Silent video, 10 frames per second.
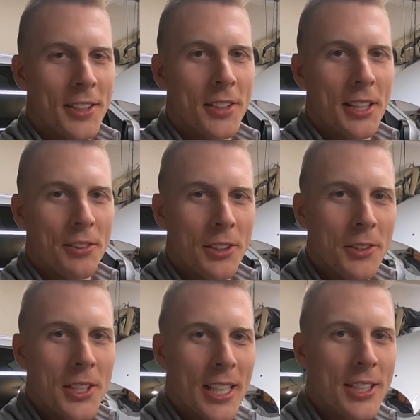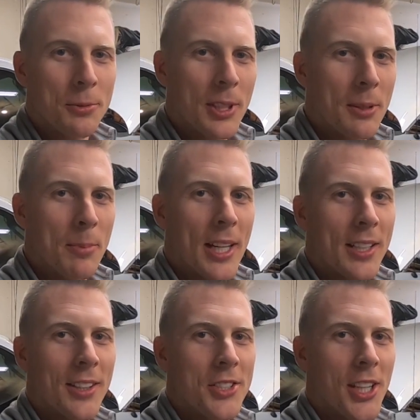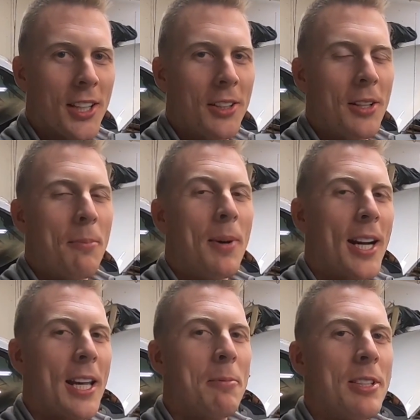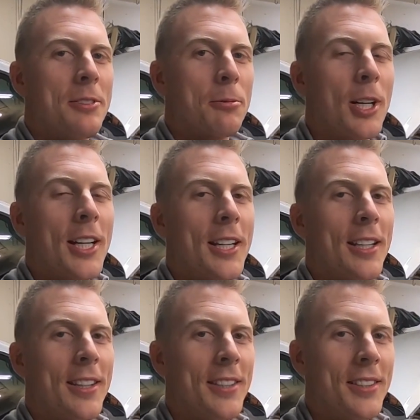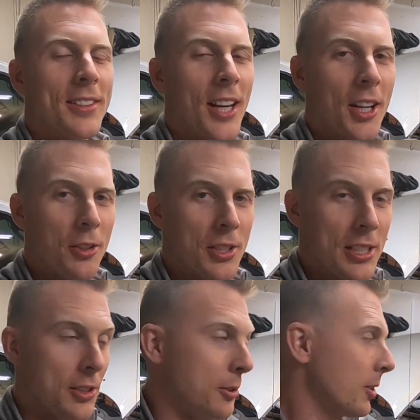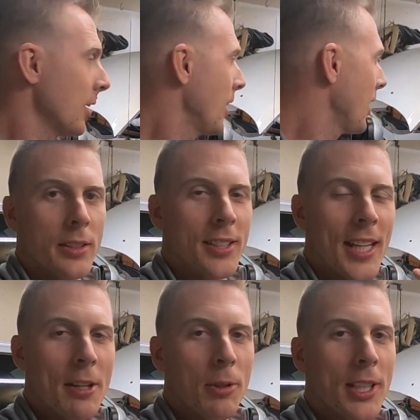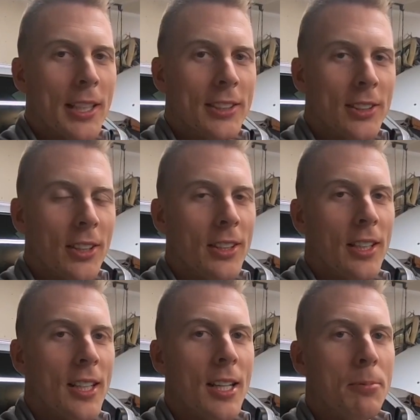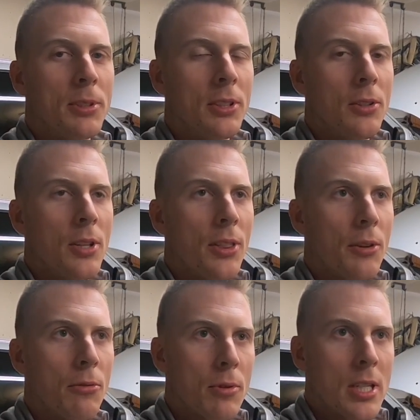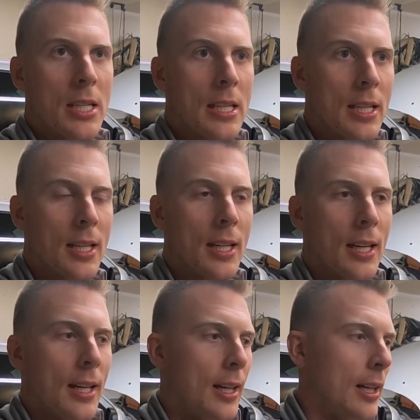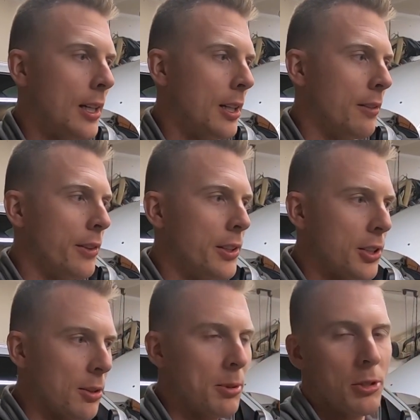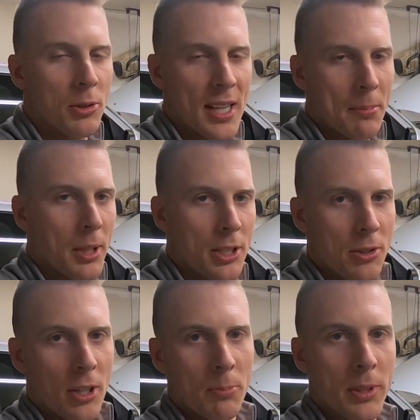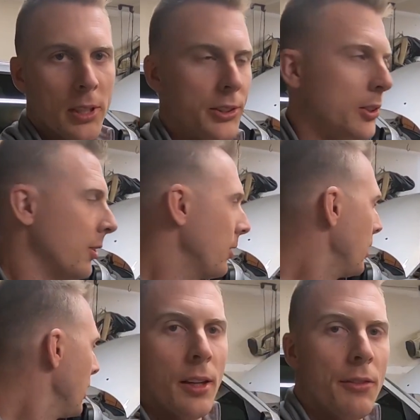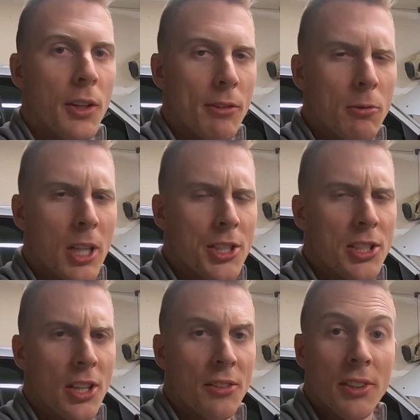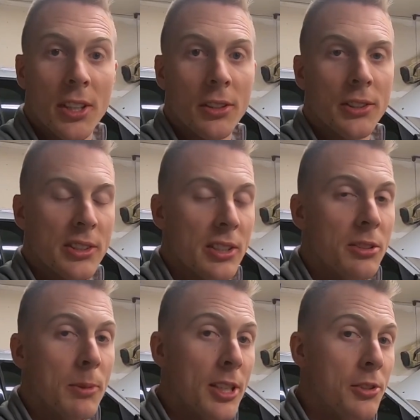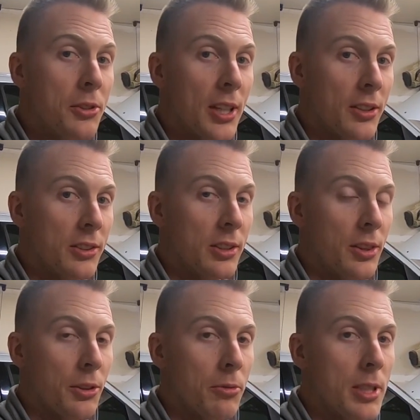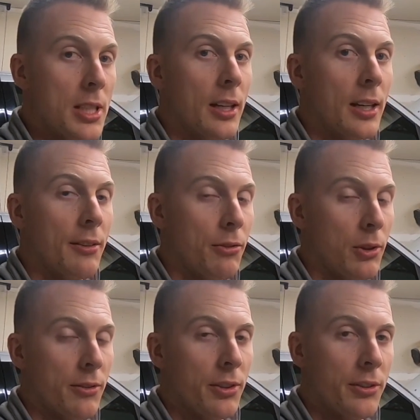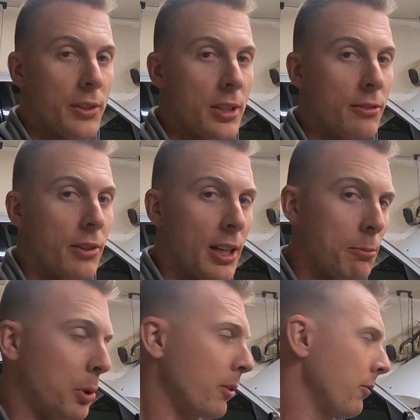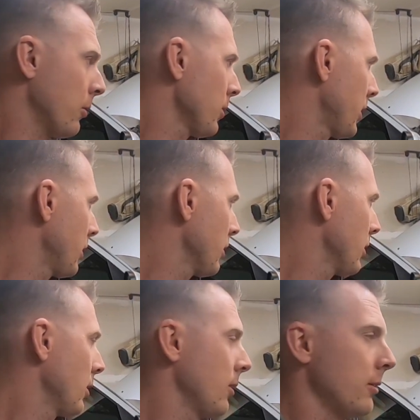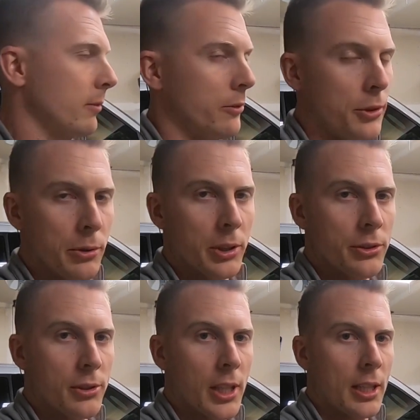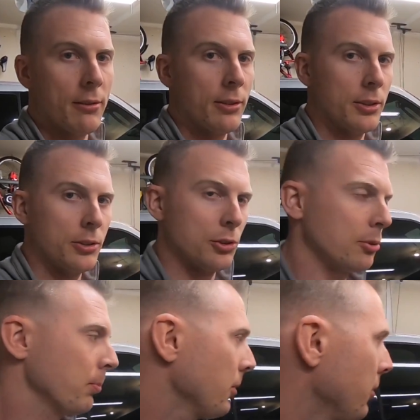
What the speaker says: Good afternoon, guys. Welcome back to the channel. My name is Ryan. This is Auto Detour. Today we're getting started on episode 3 of the turbo grandpa truck build. So if you haven't watched the other videos, this is my 2003 F150 5.4 liter four-wheel drive Super